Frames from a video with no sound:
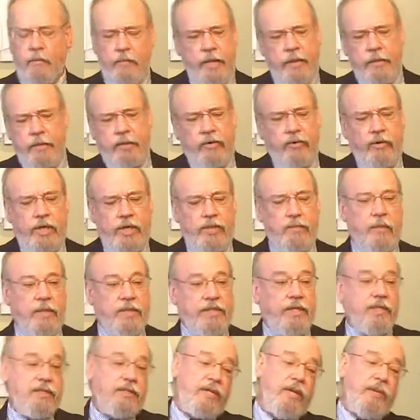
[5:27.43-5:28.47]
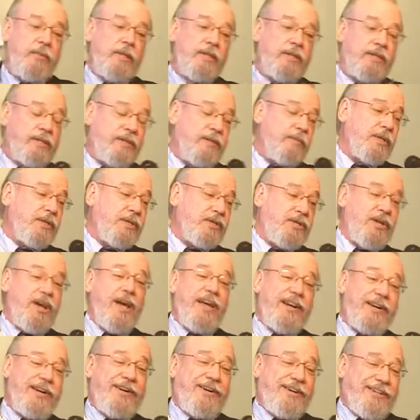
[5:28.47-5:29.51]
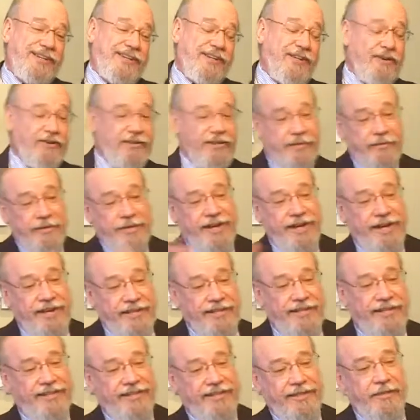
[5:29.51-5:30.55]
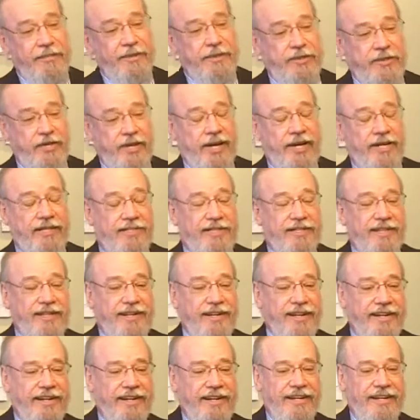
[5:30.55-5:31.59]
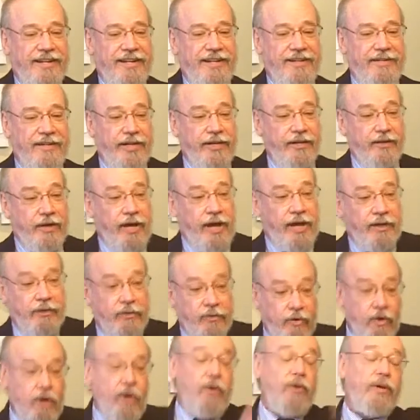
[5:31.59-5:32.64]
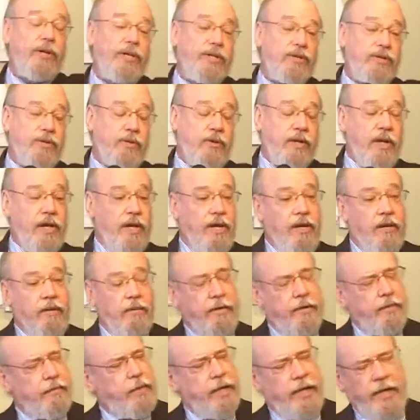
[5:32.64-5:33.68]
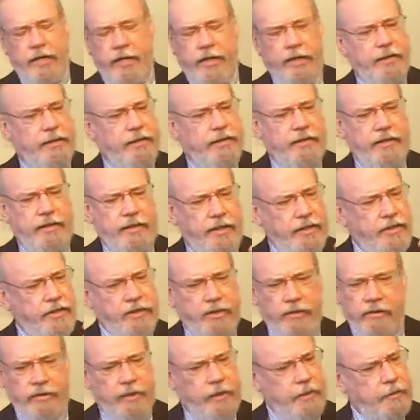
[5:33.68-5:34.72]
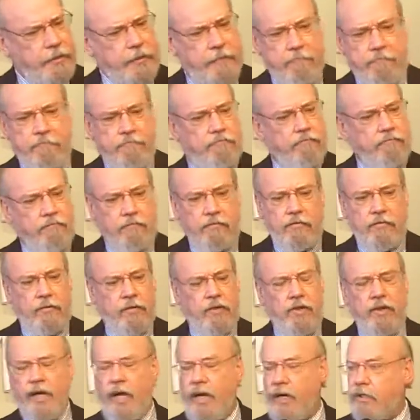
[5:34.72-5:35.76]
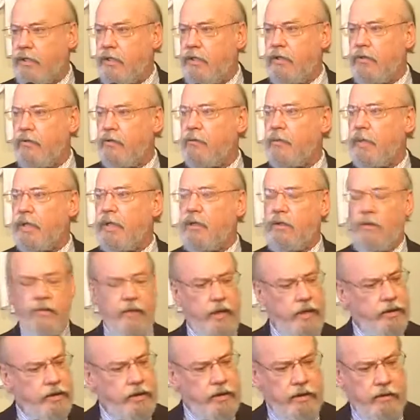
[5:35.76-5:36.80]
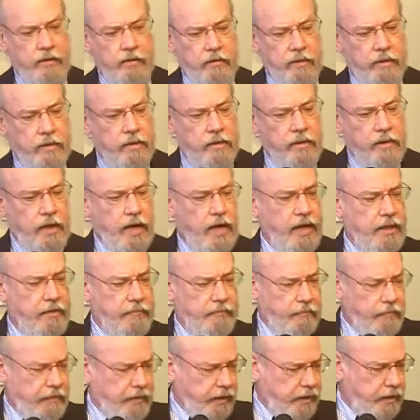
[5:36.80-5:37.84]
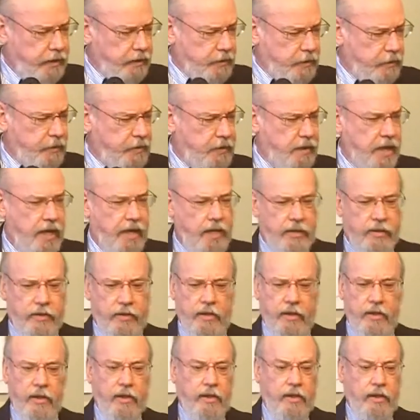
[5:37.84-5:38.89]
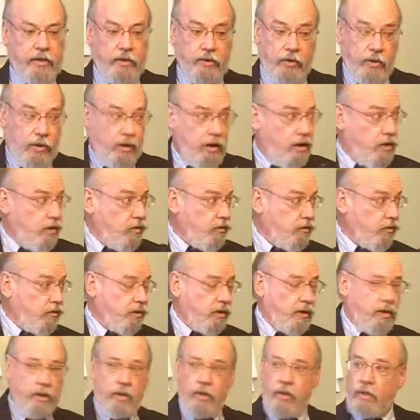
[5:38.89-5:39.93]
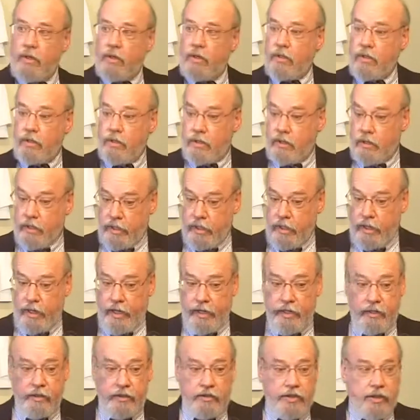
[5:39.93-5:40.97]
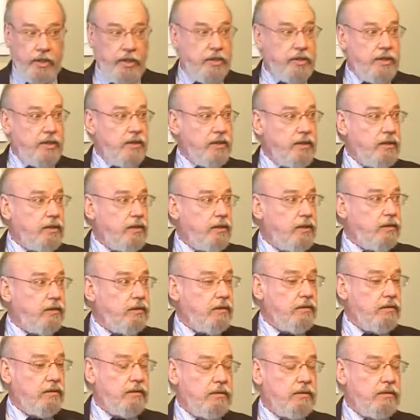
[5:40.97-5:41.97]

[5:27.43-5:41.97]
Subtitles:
Maybe Christmas is, give me a shot here, you know, give me a chance, and I'll grow into it. But Easter is, you got to deal with me. You got to deal with life and death, your own and Jesus.